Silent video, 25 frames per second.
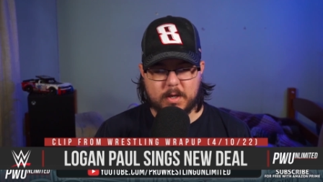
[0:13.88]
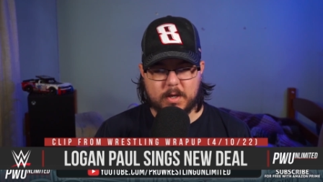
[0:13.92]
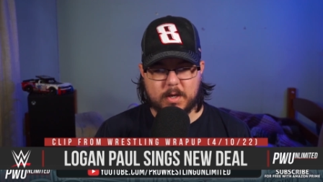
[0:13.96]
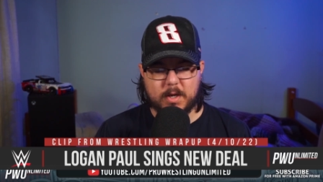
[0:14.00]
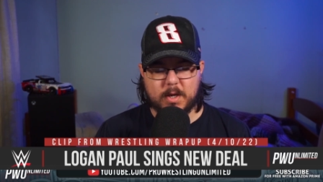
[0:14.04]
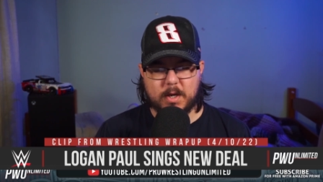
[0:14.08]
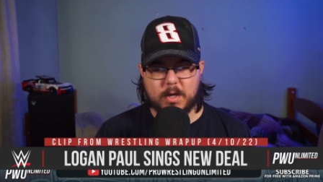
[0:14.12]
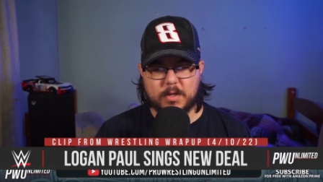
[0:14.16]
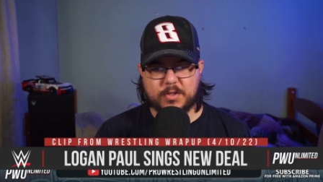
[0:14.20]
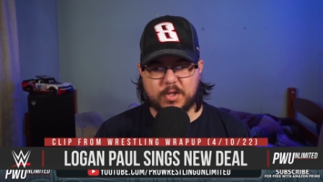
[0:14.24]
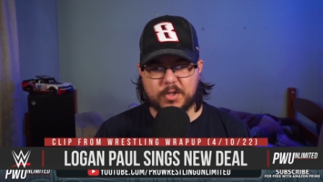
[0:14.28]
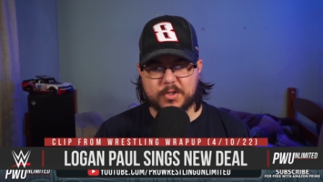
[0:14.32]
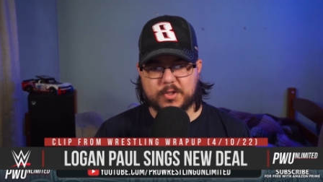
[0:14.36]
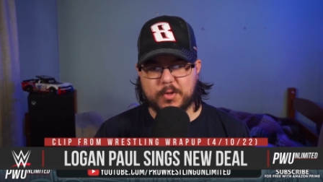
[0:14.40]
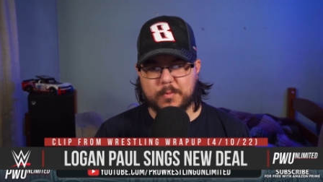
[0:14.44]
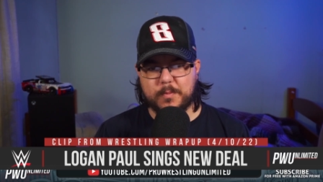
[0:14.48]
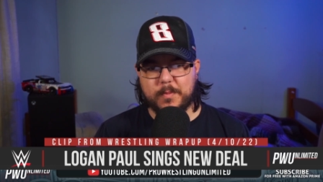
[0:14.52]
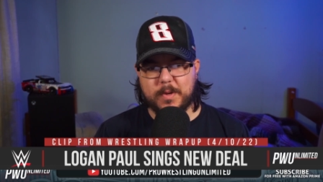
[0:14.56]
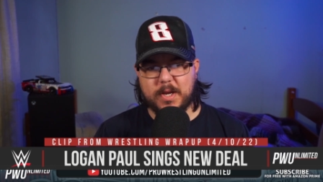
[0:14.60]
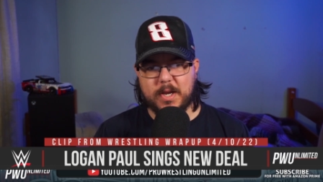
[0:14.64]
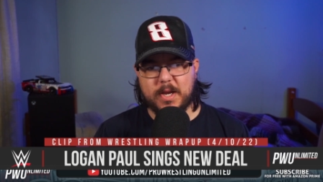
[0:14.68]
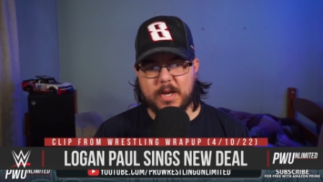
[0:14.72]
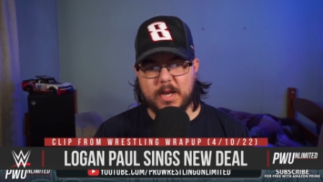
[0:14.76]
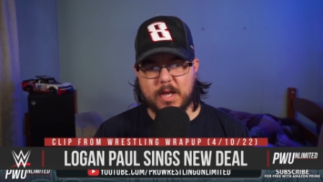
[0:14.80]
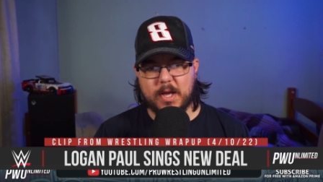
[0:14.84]
Uh, social
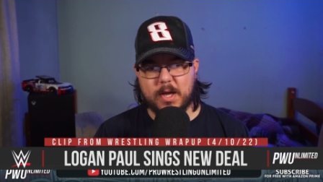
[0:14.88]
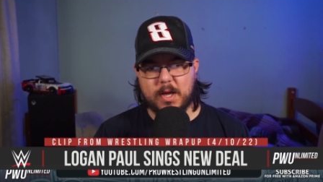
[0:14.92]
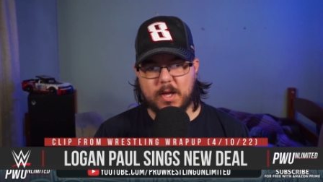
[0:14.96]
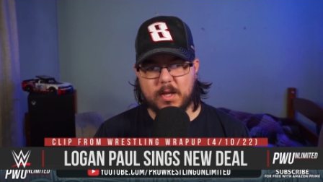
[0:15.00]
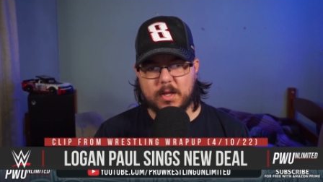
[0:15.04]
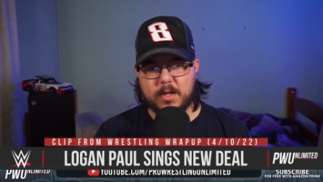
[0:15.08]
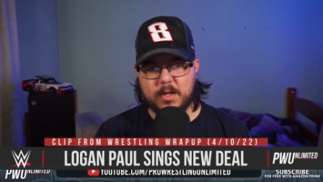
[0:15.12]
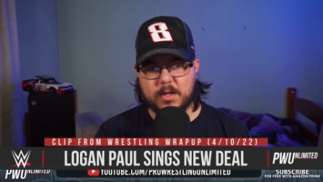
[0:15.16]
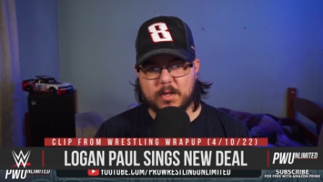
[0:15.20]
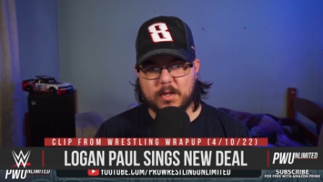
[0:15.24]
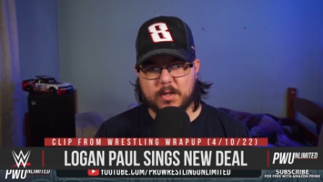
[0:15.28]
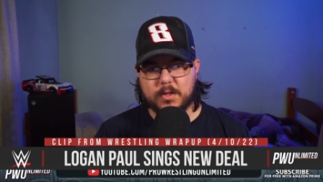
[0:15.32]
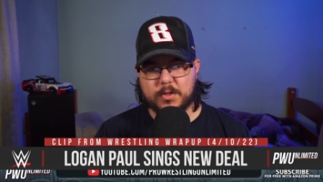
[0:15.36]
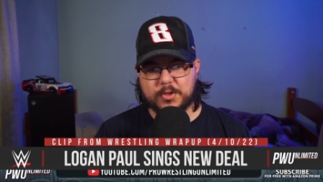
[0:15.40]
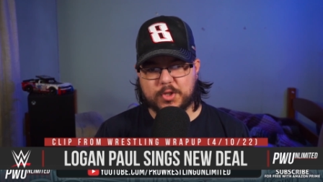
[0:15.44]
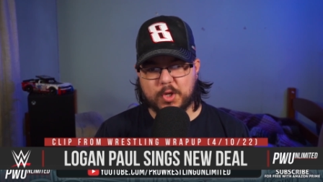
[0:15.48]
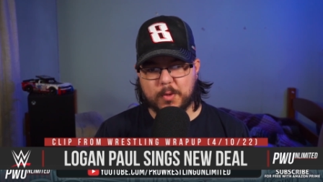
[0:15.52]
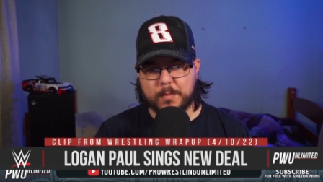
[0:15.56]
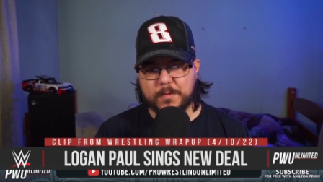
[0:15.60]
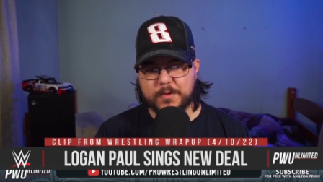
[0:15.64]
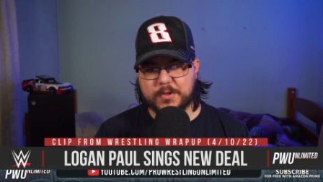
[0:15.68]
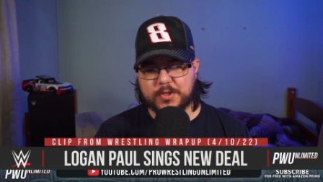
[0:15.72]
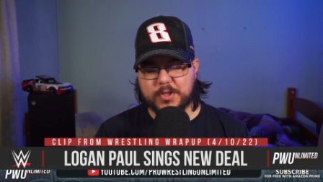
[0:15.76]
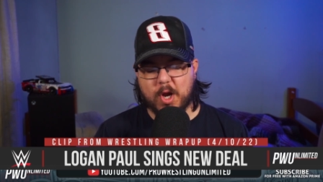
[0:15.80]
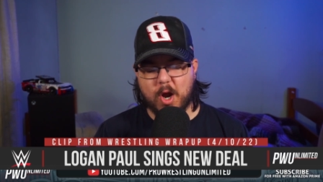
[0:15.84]
media
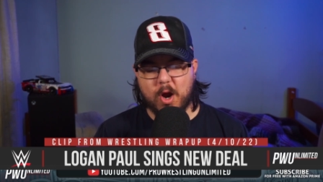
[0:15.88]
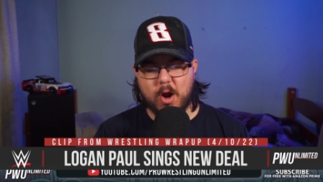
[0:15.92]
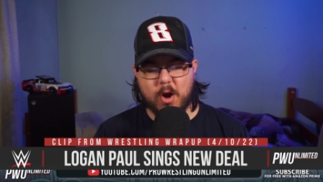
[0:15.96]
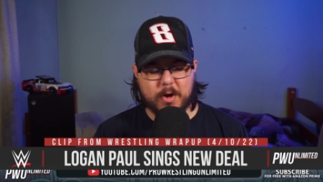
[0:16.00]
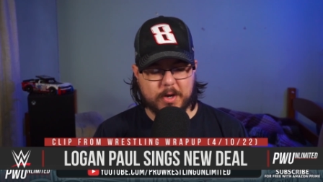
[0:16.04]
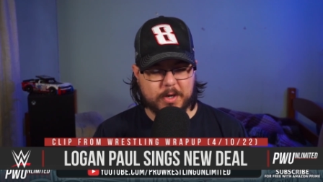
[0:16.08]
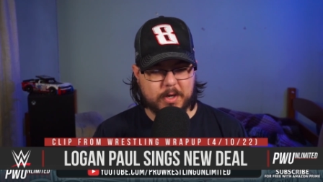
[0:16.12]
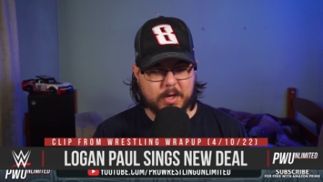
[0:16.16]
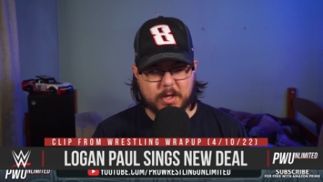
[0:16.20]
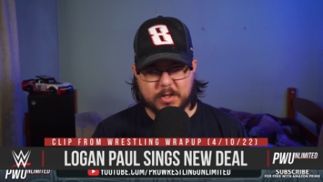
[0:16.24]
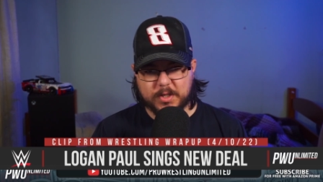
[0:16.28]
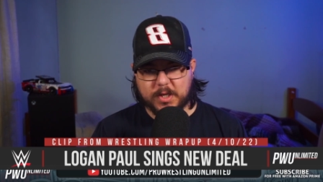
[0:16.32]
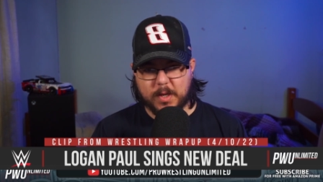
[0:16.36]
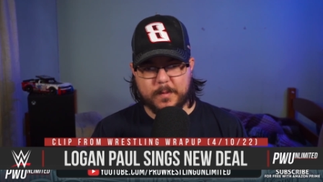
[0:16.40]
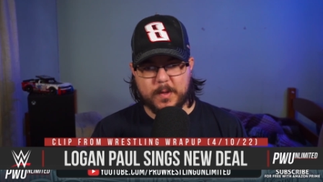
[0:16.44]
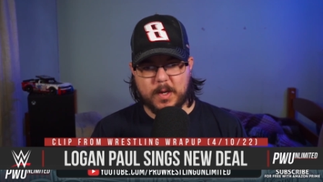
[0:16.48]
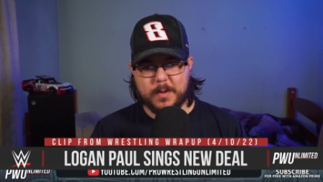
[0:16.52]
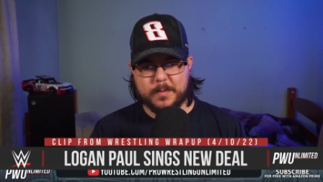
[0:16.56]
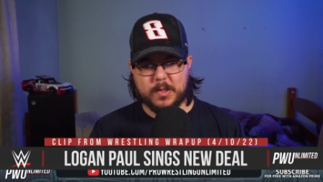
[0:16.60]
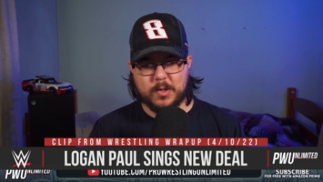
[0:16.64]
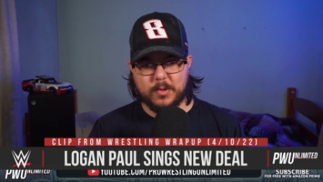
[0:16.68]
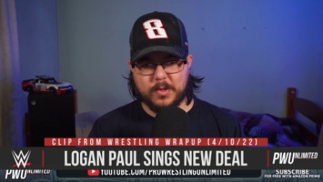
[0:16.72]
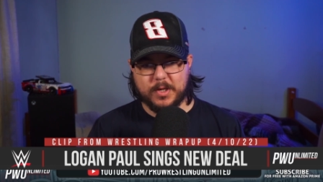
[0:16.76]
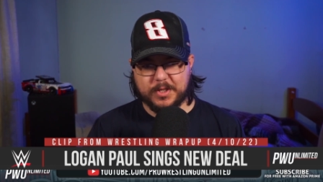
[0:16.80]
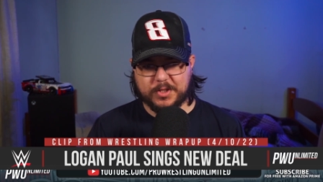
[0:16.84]
superstar and
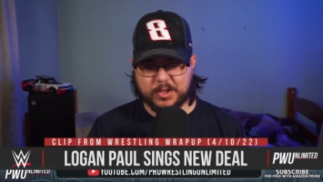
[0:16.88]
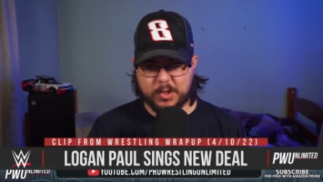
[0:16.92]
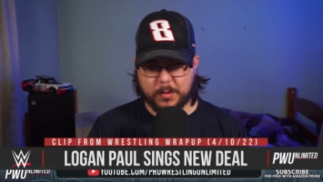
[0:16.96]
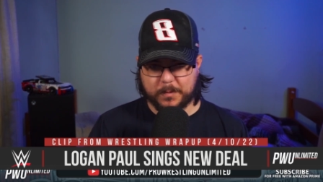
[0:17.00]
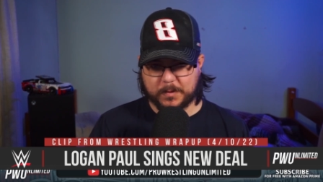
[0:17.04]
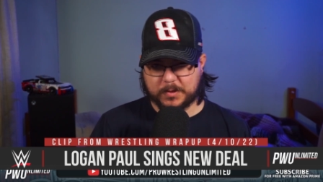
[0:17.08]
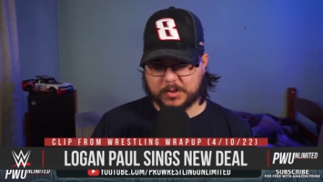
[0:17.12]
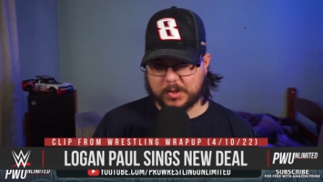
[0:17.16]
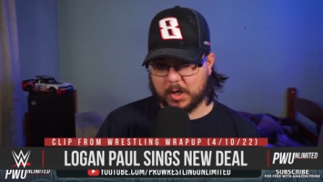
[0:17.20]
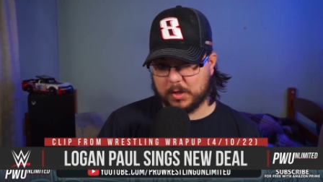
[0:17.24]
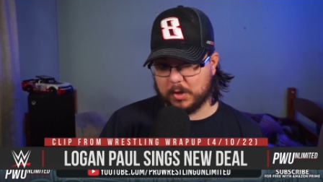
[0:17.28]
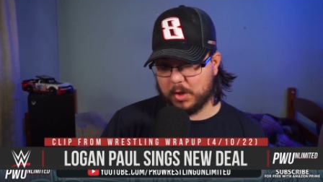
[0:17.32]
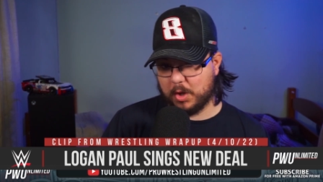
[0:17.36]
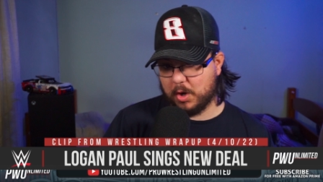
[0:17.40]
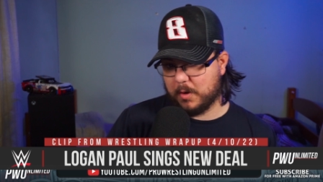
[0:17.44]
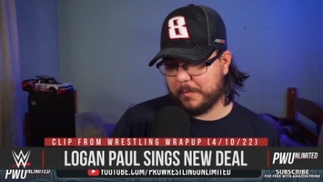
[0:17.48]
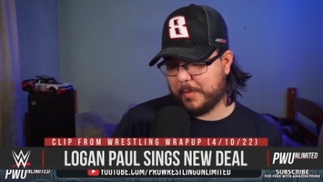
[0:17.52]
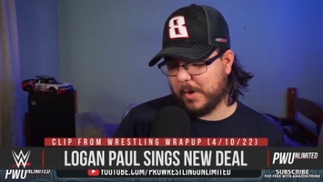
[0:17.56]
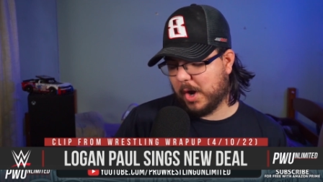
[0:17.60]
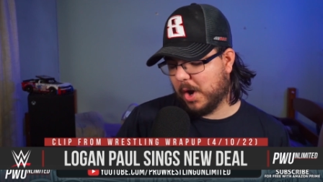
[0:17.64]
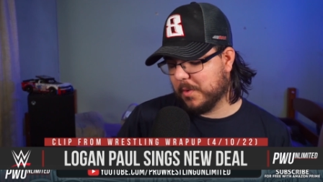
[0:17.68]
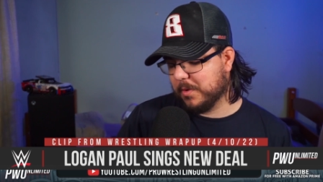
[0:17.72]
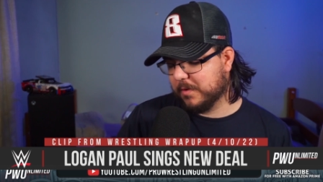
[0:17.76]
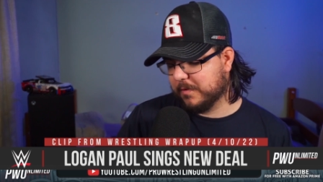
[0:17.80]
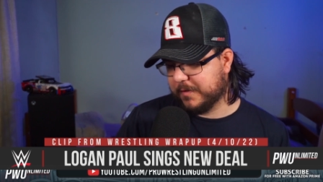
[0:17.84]
WWE superstar Logan
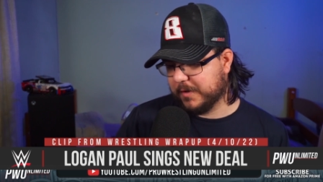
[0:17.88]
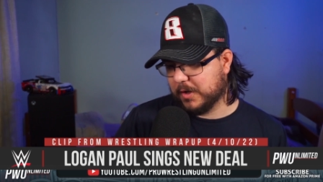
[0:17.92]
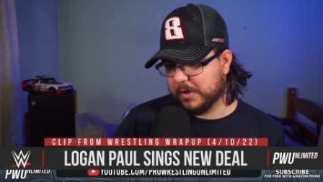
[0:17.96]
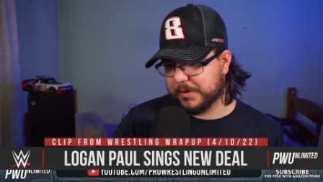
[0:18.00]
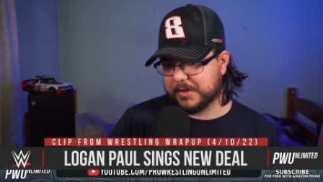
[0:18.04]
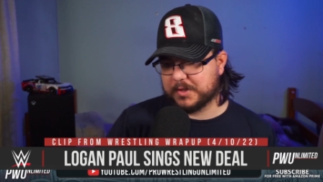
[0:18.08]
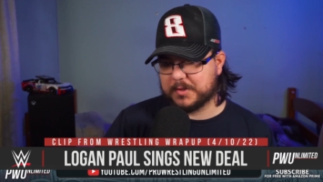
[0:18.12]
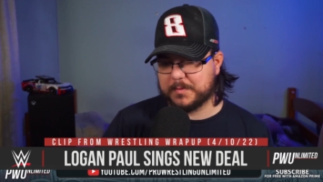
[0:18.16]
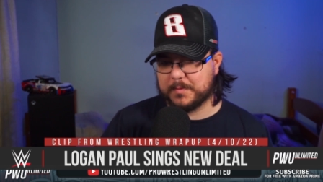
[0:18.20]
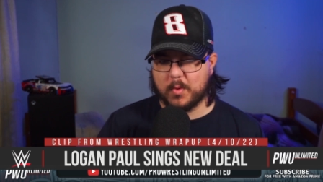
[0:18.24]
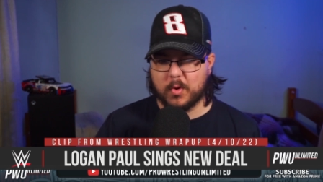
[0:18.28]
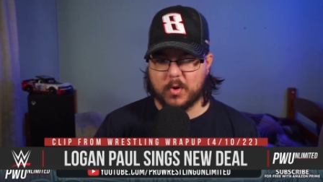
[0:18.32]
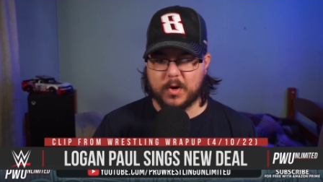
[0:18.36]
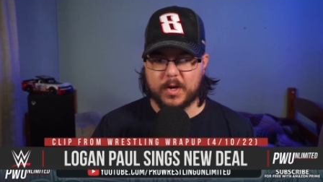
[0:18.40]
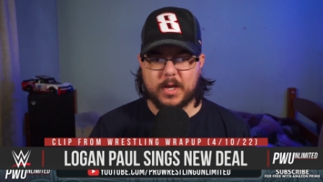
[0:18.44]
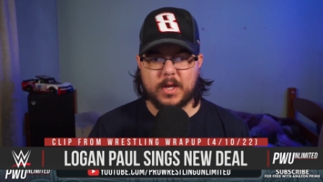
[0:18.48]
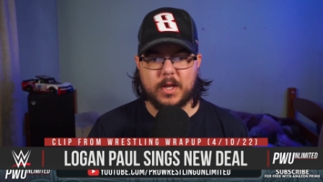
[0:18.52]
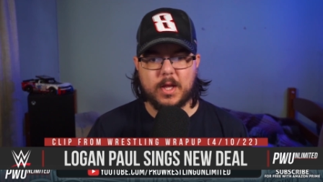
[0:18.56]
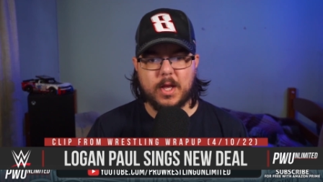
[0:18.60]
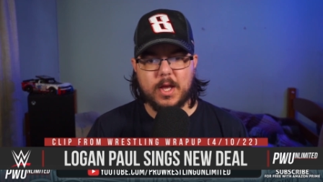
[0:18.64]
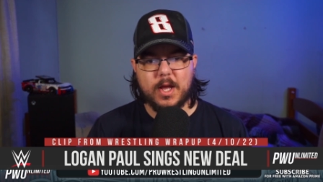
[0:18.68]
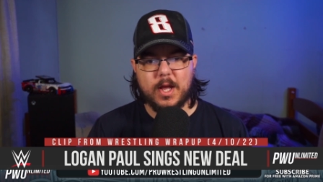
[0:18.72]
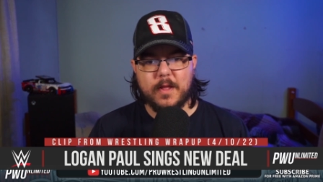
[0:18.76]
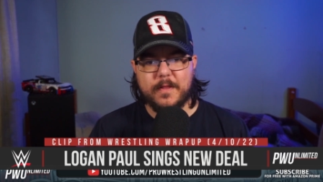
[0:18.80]
Paul revealed this morning